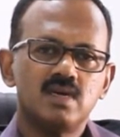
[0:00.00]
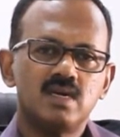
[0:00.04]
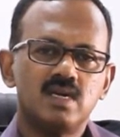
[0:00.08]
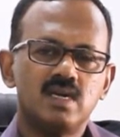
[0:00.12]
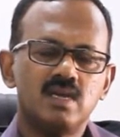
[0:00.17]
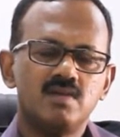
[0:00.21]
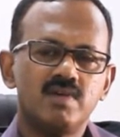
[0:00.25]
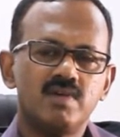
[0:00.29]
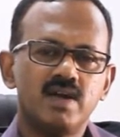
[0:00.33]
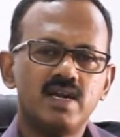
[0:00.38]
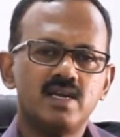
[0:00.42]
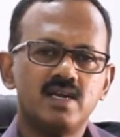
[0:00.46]

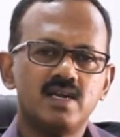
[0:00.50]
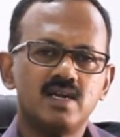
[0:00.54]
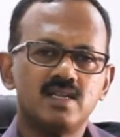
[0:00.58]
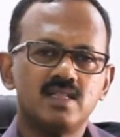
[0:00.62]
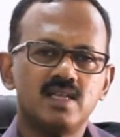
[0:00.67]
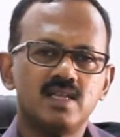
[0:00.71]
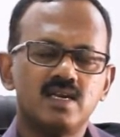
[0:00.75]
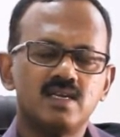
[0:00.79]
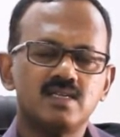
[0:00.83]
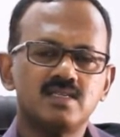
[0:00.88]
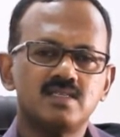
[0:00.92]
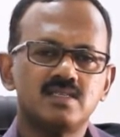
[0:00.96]
divided,
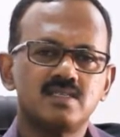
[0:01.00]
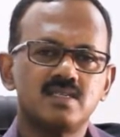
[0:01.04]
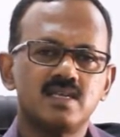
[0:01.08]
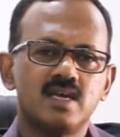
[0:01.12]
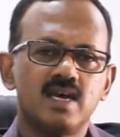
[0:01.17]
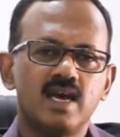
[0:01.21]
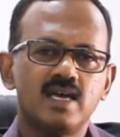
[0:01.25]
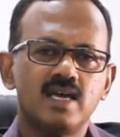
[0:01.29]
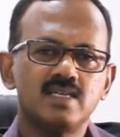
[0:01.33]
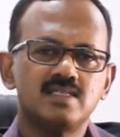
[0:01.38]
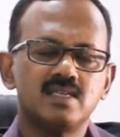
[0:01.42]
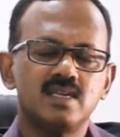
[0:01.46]
that is,
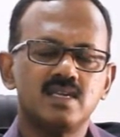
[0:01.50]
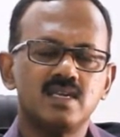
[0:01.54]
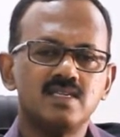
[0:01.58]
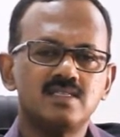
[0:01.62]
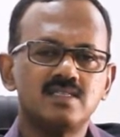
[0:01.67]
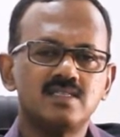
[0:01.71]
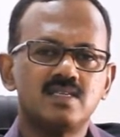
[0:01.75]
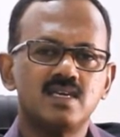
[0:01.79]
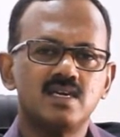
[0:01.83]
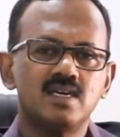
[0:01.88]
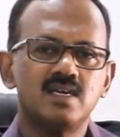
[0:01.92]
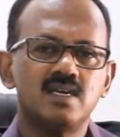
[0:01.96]
has
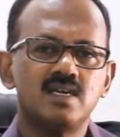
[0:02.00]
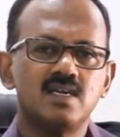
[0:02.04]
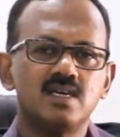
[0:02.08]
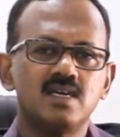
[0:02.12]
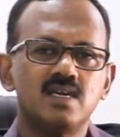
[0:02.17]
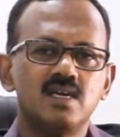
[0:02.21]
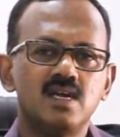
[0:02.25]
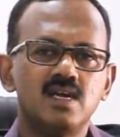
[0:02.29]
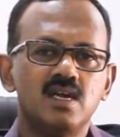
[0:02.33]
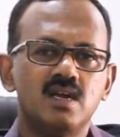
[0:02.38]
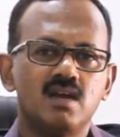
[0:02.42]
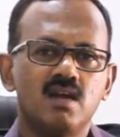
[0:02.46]
listed
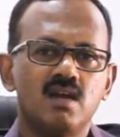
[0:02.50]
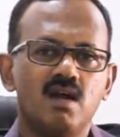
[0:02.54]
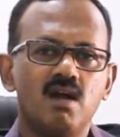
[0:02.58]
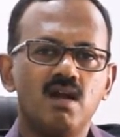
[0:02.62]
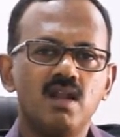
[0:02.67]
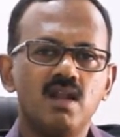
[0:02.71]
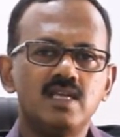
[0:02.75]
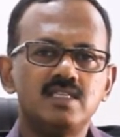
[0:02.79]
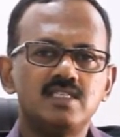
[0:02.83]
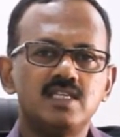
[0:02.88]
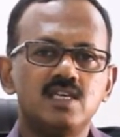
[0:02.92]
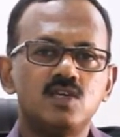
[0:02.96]

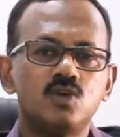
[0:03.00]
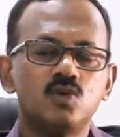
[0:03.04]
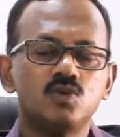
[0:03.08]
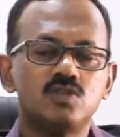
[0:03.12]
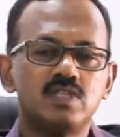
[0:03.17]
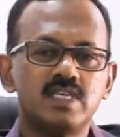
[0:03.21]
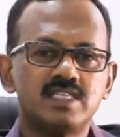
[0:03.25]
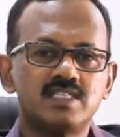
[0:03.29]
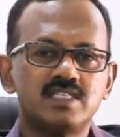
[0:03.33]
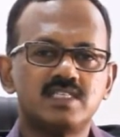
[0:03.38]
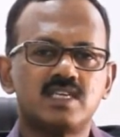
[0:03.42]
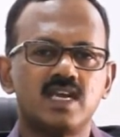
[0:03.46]
knowledge into
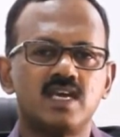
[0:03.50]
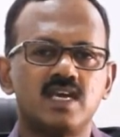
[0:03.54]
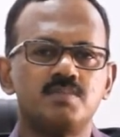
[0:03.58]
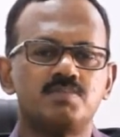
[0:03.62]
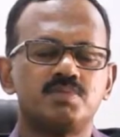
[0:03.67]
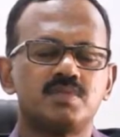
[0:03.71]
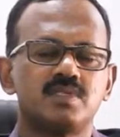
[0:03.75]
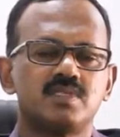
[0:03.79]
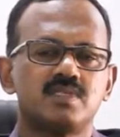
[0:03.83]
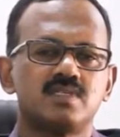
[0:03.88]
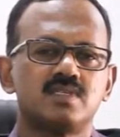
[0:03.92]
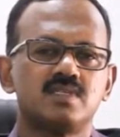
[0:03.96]
6
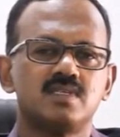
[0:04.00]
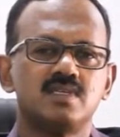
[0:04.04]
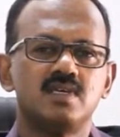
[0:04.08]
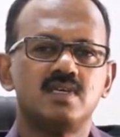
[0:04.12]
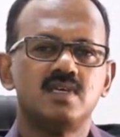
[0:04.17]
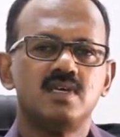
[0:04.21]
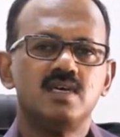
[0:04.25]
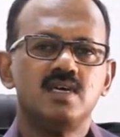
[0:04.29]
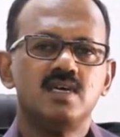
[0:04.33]
types.